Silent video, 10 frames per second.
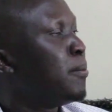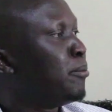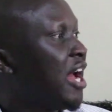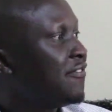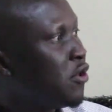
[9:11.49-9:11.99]

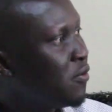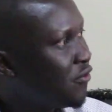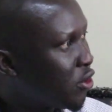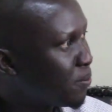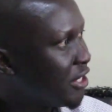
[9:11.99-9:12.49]
platform
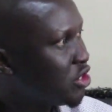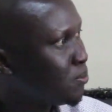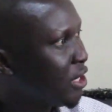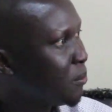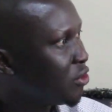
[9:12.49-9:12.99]
for me to
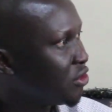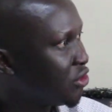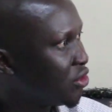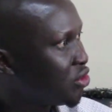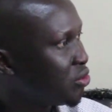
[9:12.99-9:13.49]
be able,
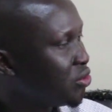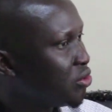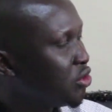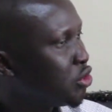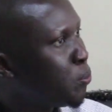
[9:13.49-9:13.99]

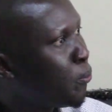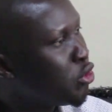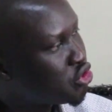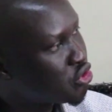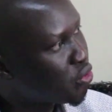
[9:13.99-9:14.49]
to
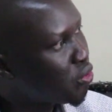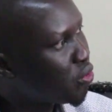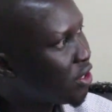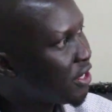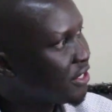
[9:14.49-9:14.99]
push through
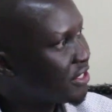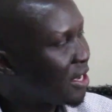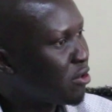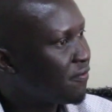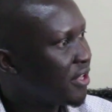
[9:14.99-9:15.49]

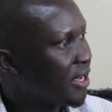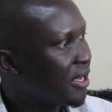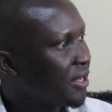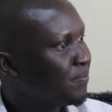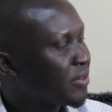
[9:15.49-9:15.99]
some of
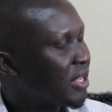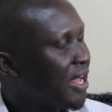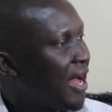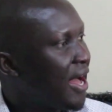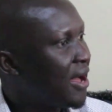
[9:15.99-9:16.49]
the
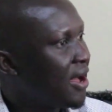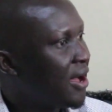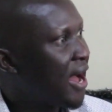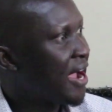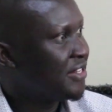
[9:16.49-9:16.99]

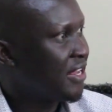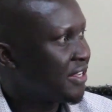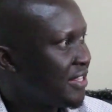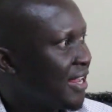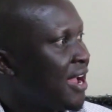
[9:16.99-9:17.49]

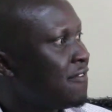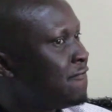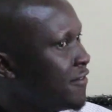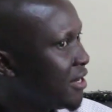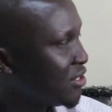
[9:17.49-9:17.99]
ideas that I
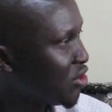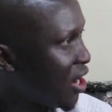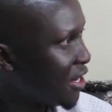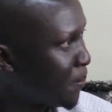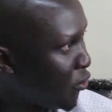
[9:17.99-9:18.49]
feel,
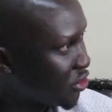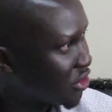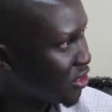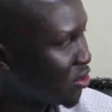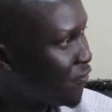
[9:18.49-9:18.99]
are important,